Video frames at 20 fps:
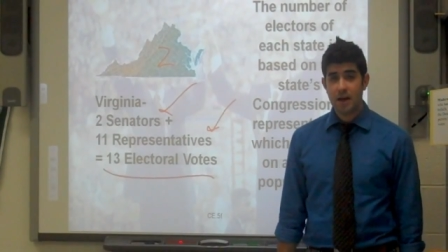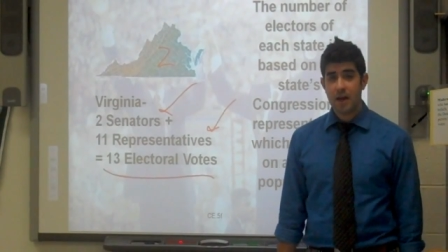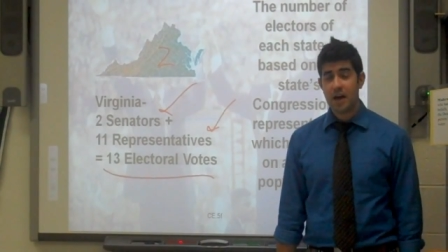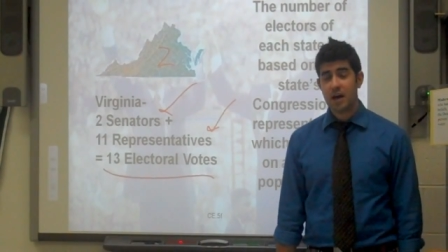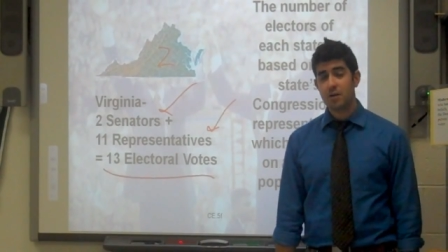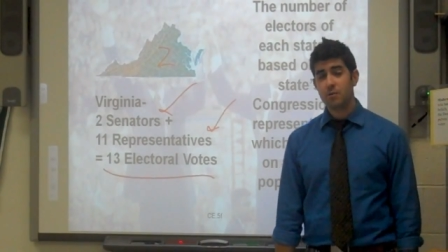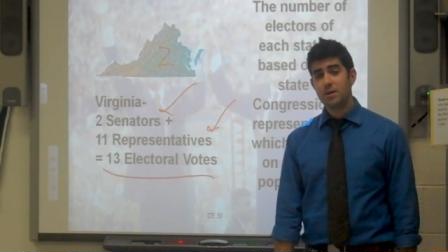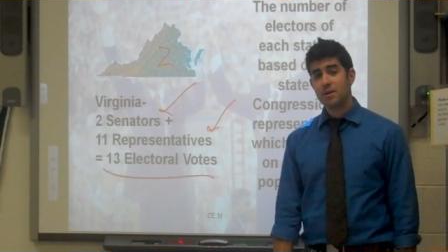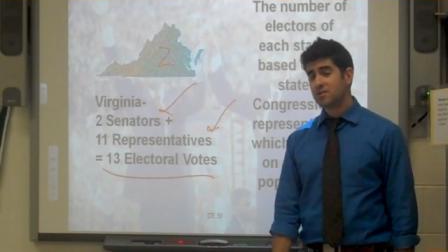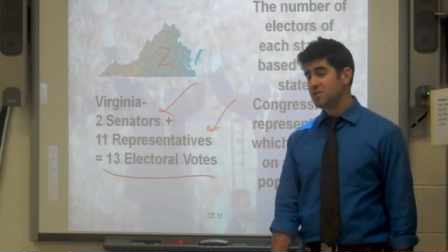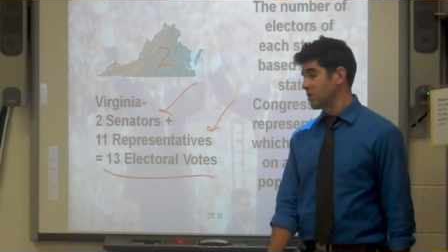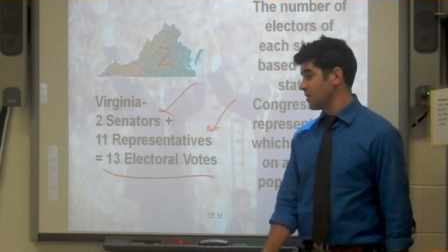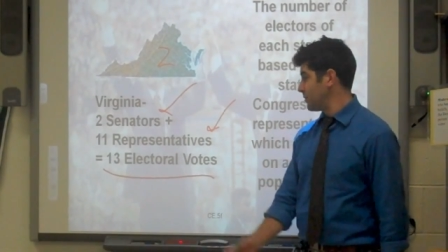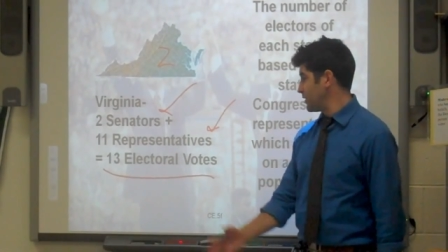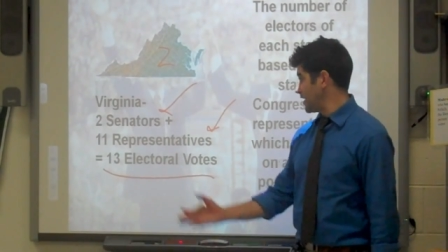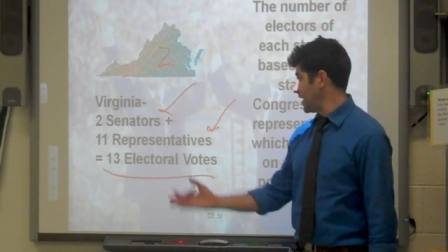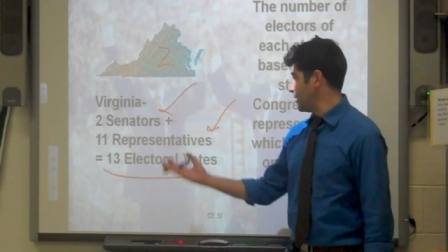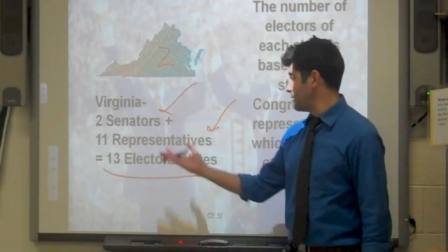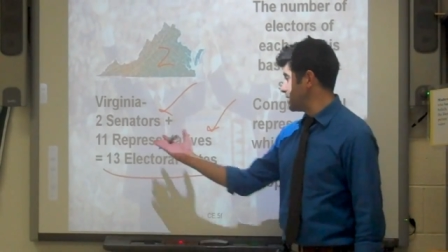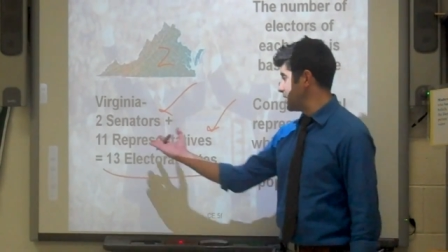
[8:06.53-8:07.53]
How do we
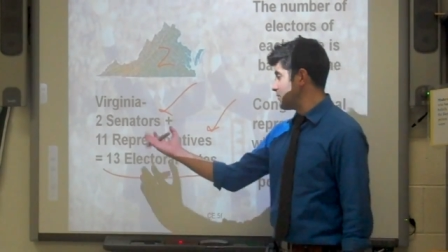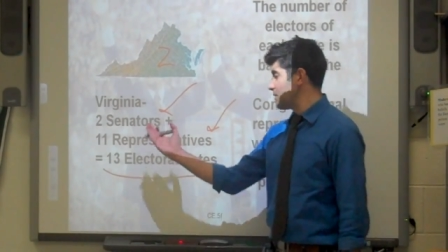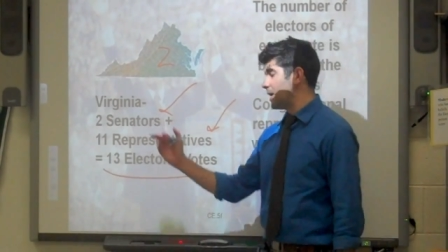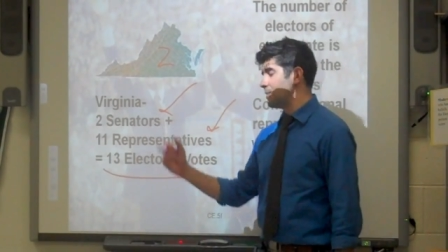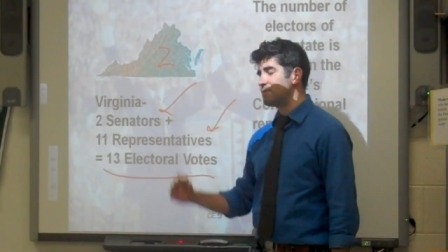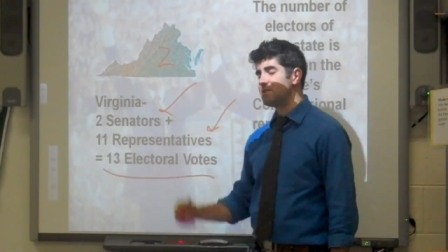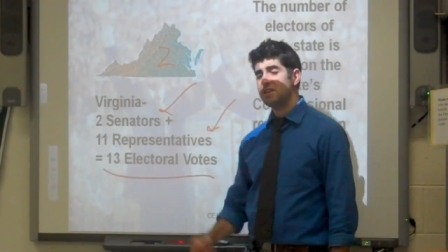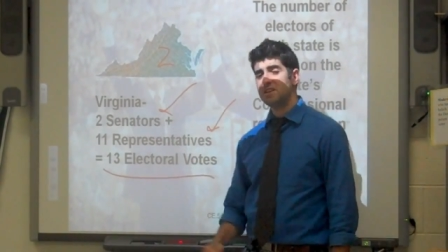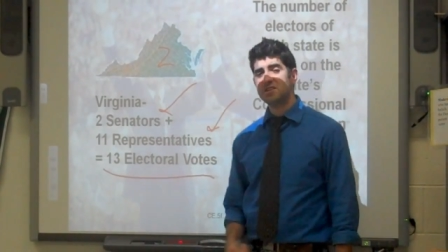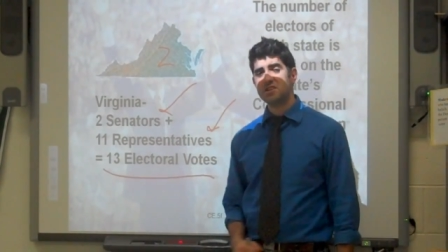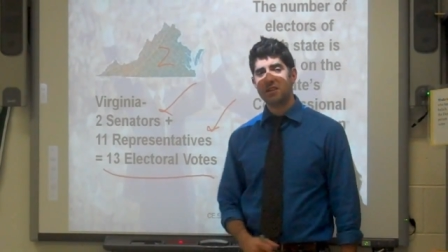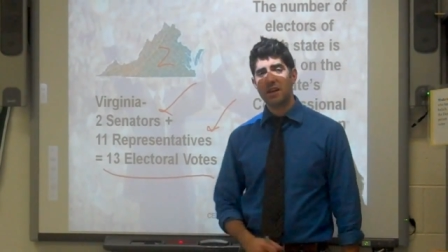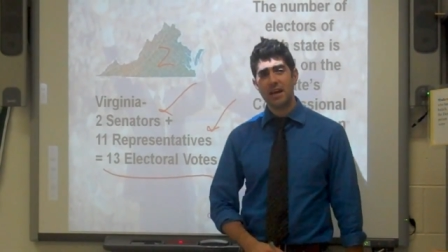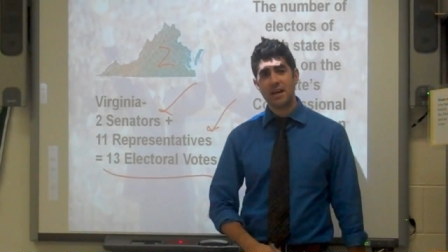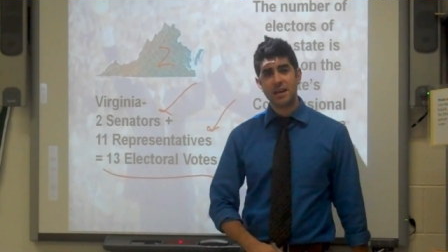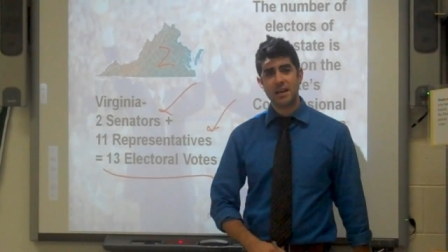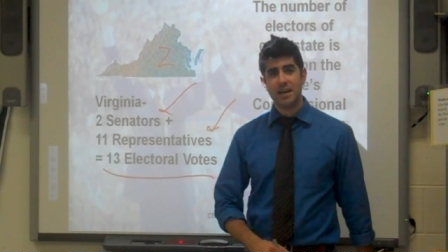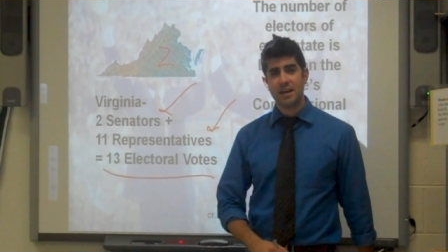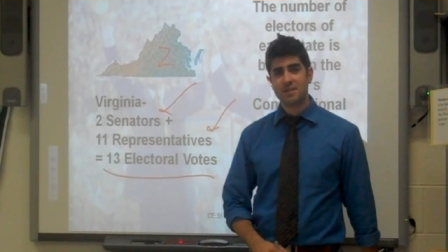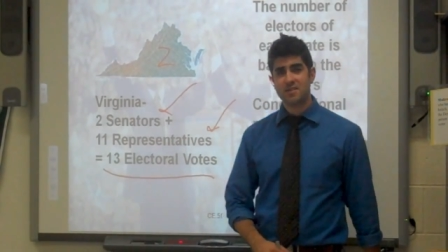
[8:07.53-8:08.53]
determine how many reps each
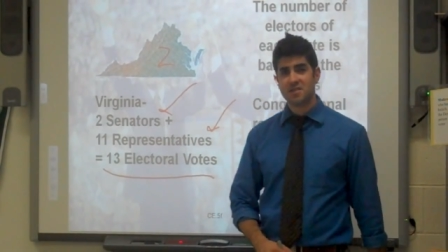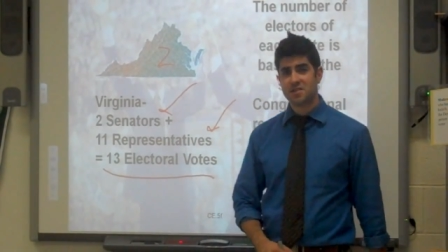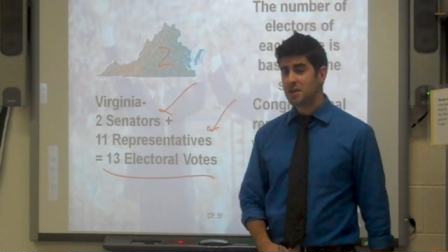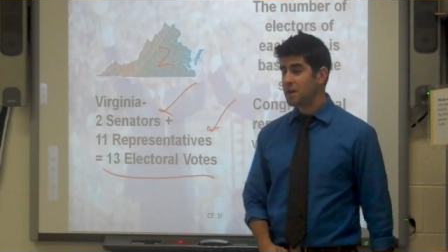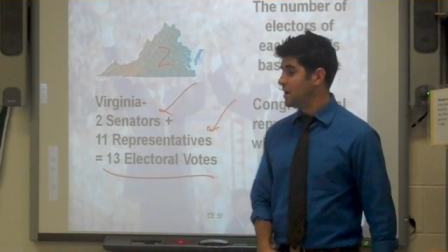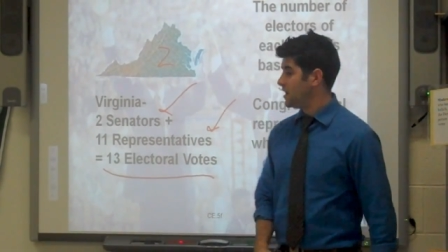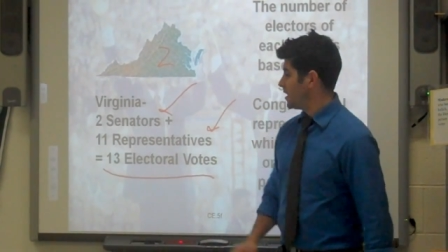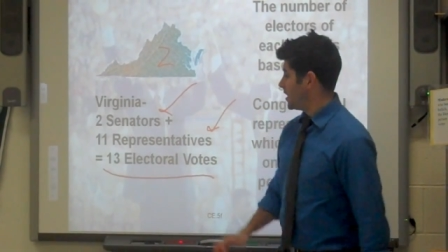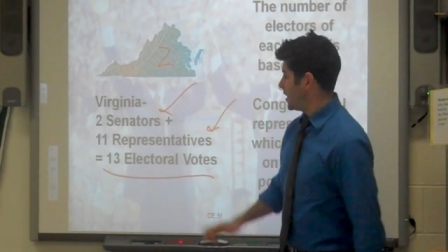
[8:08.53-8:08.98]
state gets?